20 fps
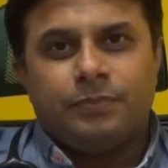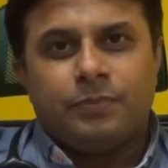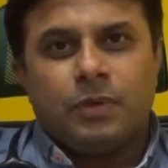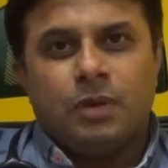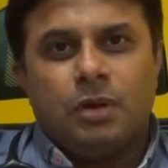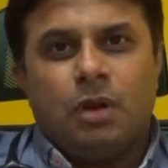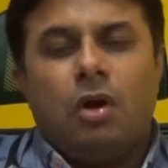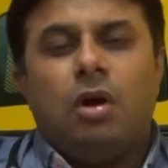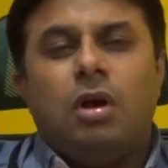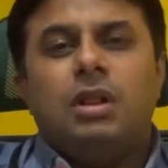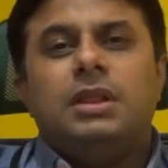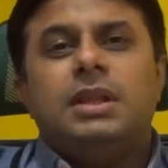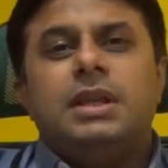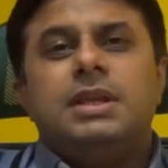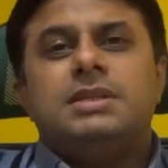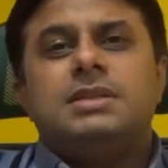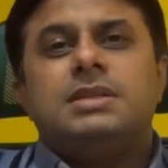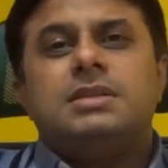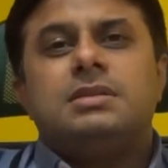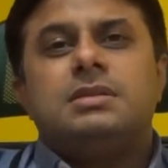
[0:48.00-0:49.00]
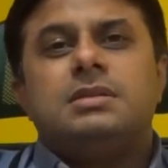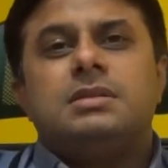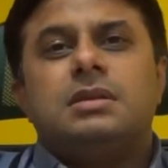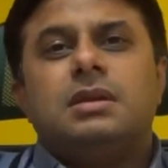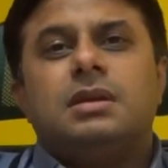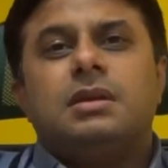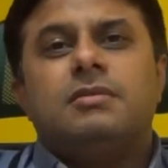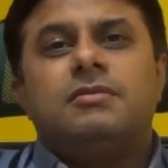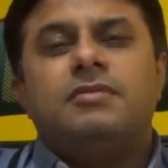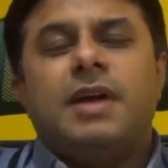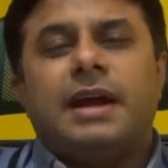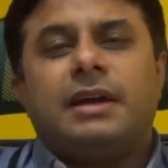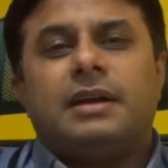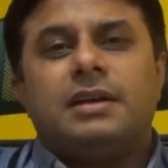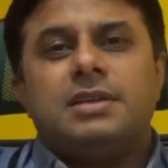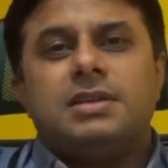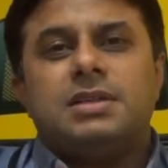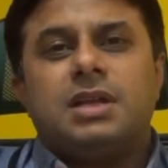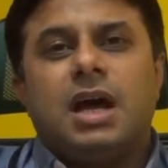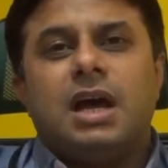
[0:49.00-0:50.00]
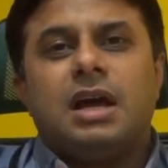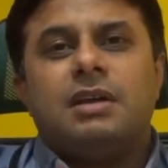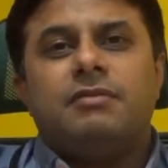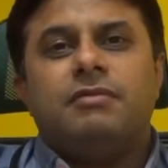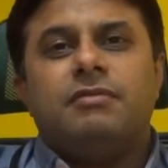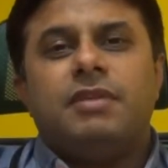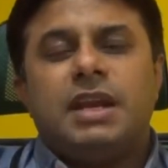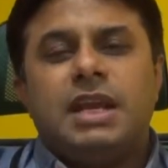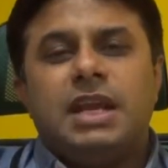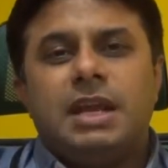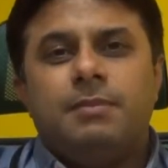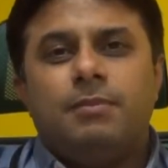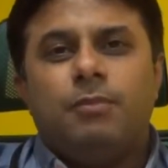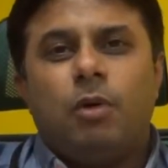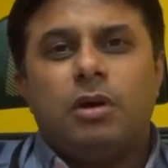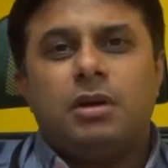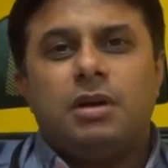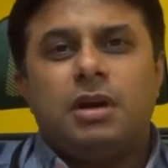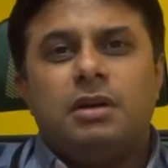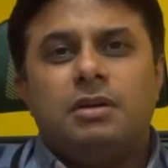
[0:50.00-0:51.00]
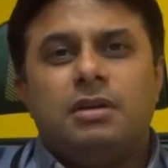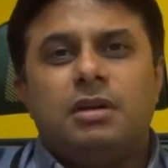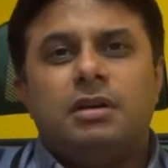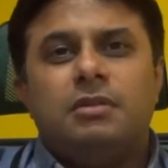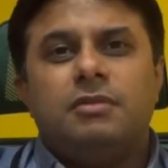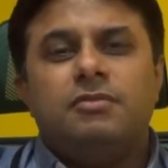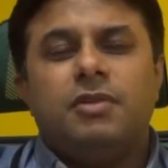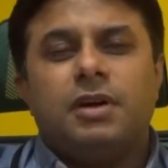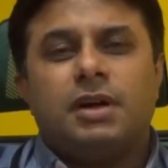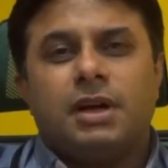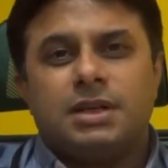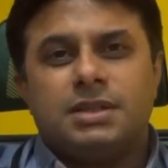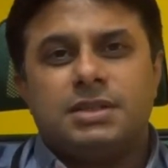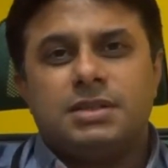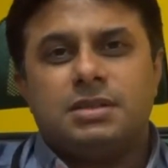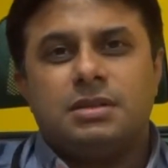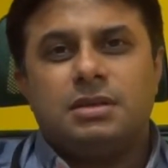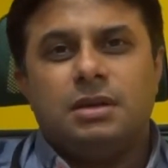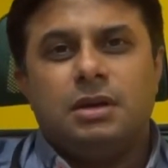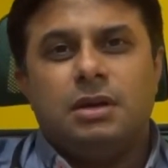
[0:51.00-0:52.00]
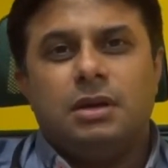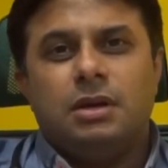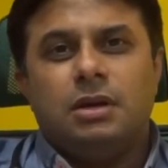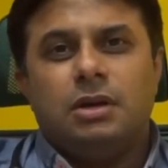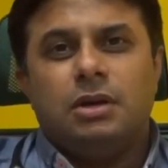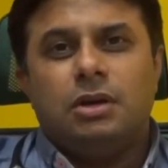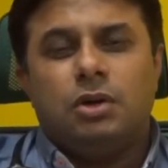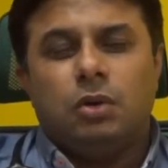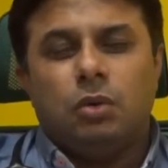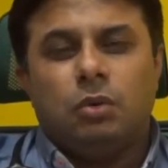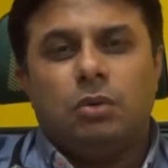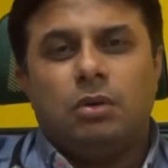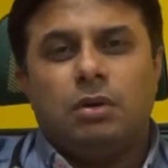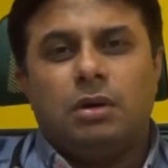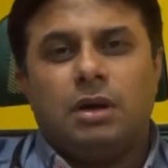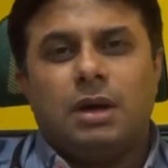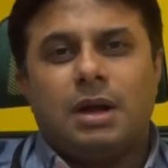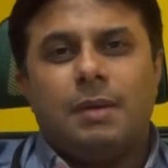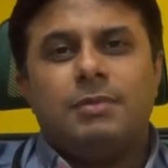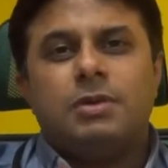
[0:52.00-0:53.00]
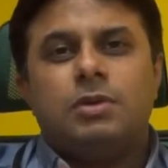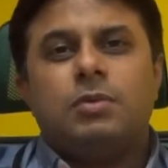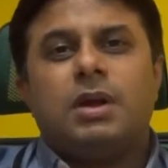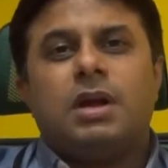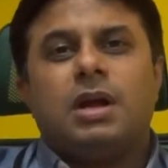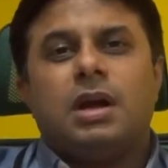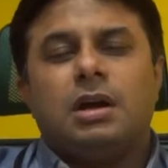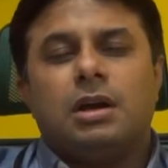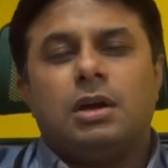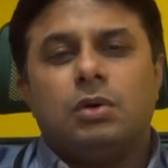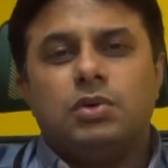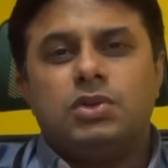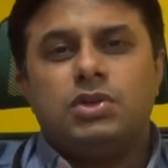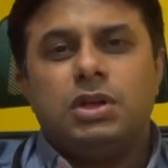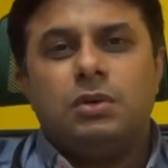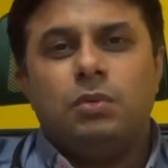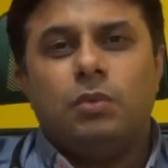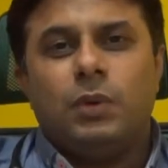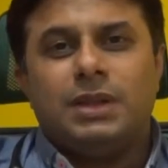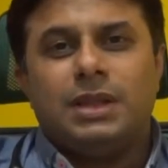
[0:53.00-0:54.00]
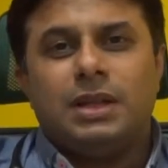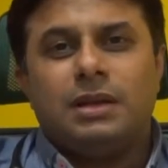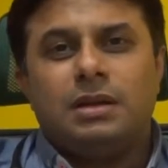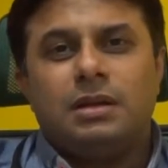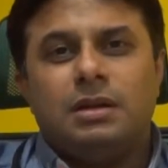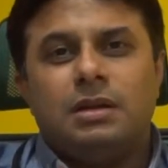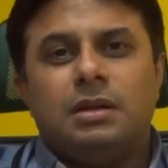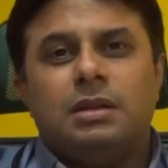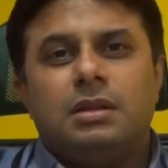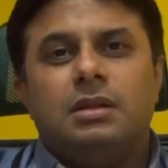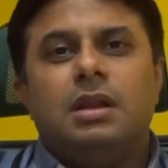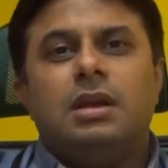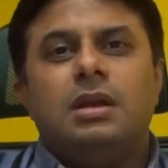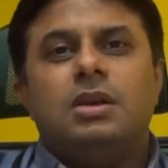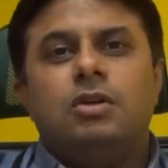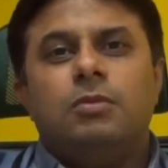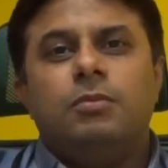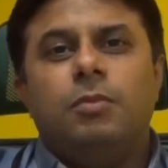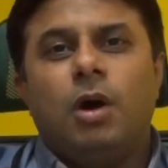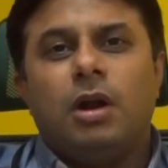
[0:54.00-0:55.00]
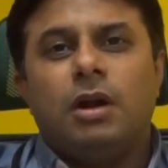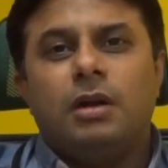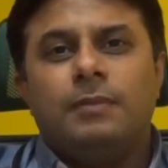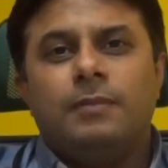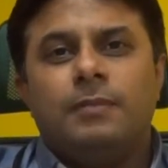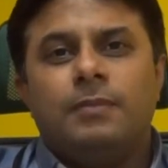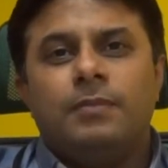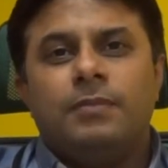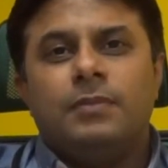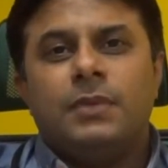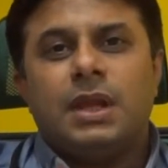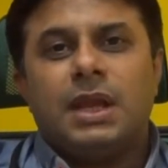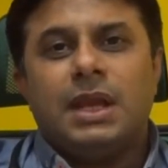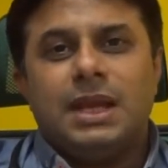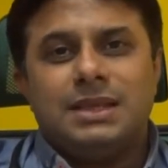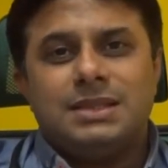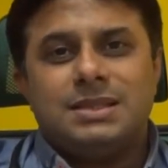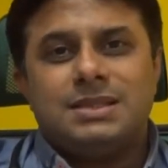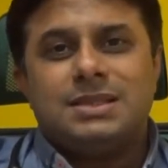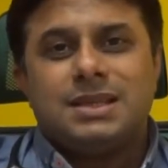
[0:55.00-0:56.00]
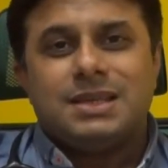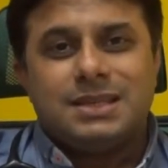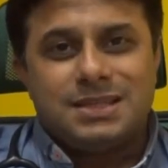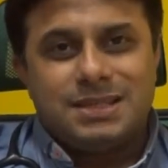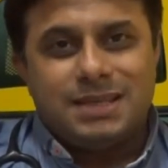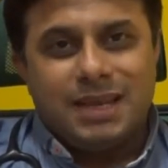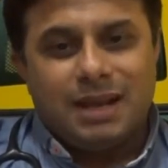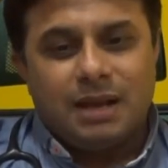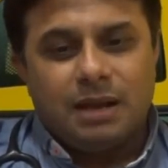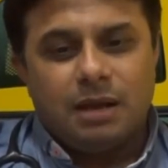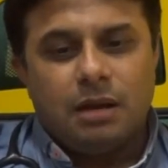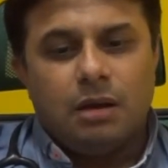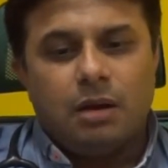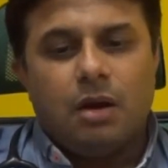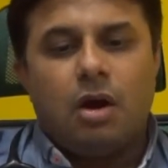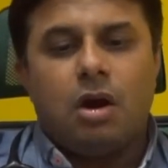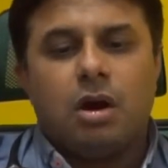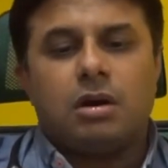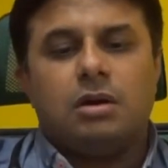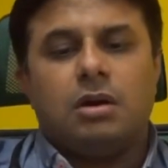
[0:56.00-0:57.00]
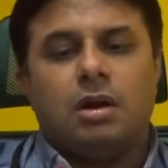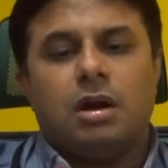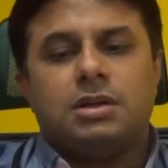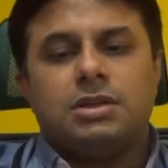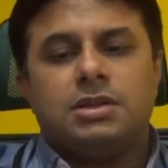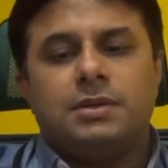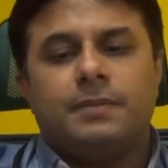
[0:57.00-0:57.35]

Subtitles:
All these factors are very important for us to come to a conclusion whether the newborn is sick or not.